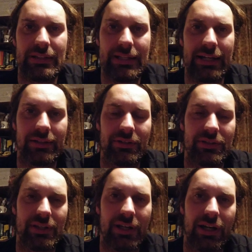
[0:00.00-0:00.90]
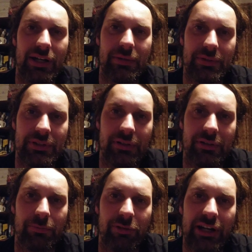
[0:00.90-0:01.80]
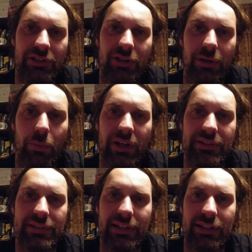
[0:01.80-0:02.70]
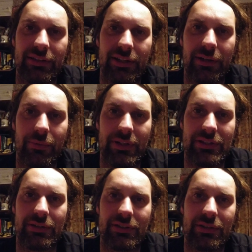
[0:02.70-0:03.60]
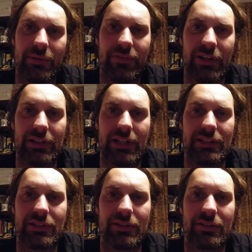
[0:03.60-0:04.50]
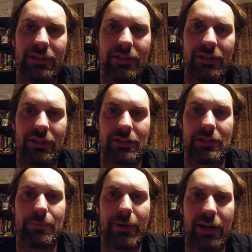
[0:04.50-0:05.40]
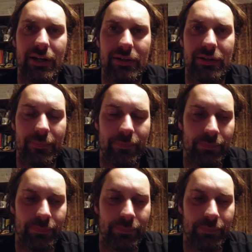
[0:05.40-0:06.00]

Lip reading: Diagnosed the car, it was no compression on one cylinder, it wasn't to do with ignition or a spark.